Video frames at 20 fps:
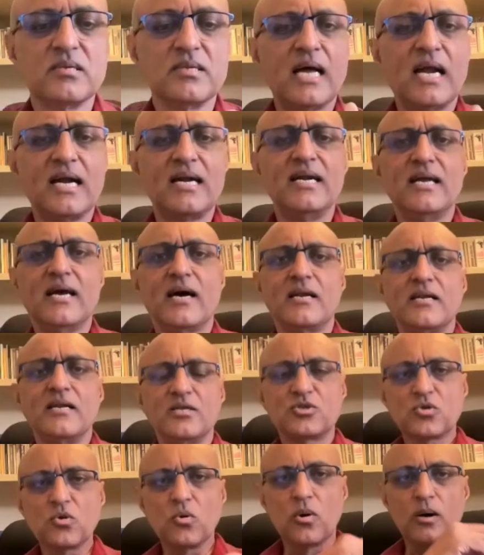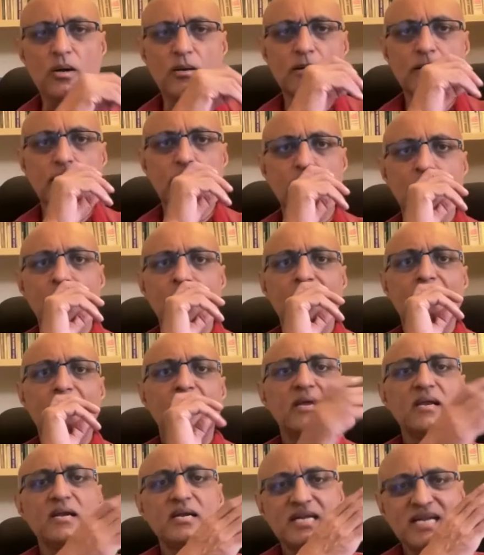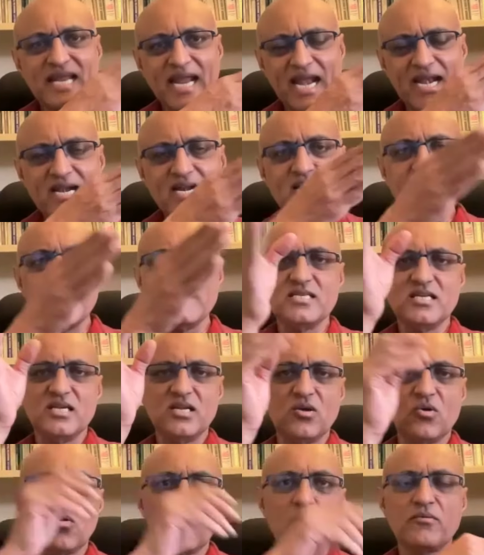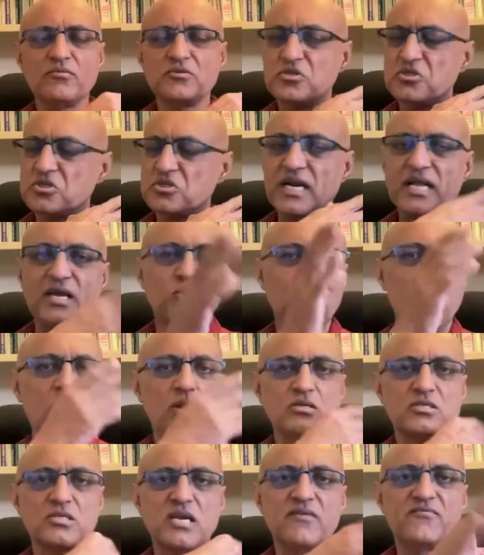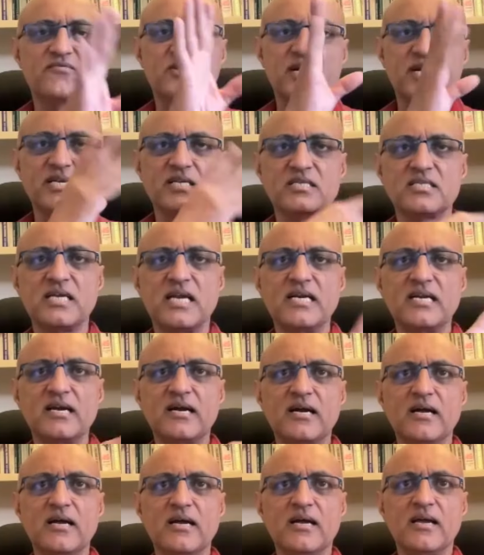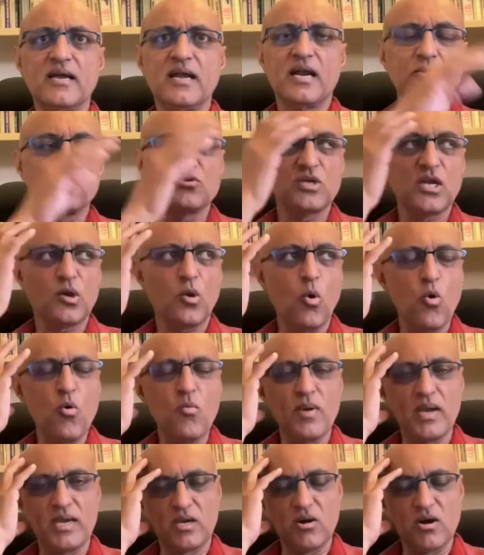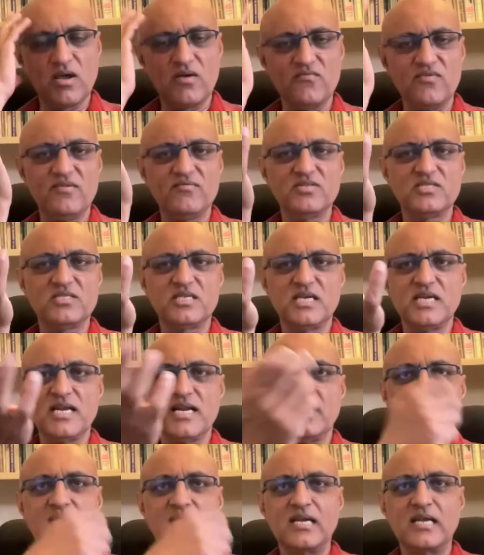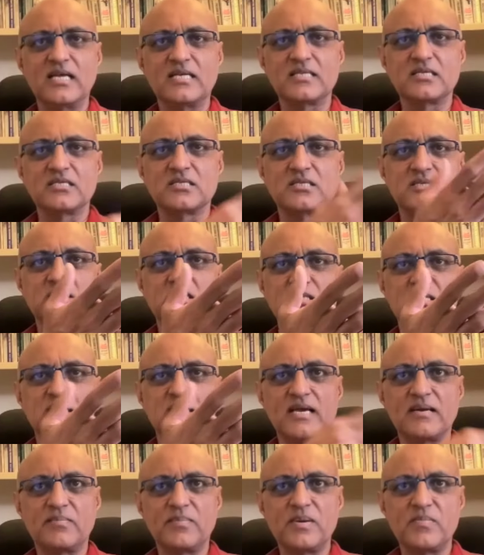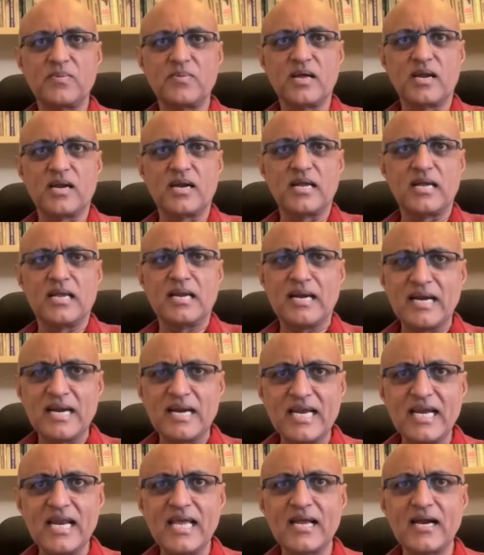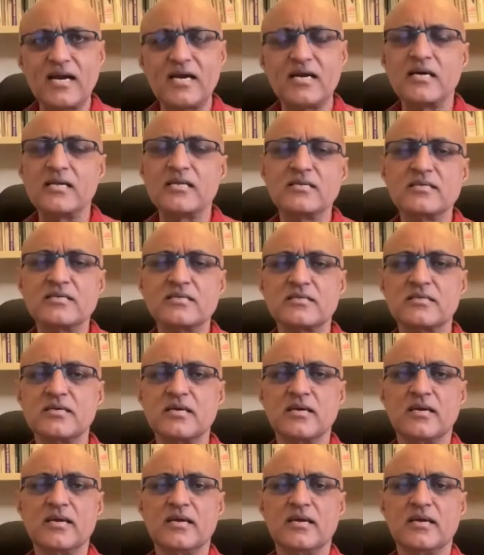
that done and so on. 10 days in a row, I was just getting calls left, right, and center. And I was like, oh my God, I've never seen anything like this. This is like people are like reeling under this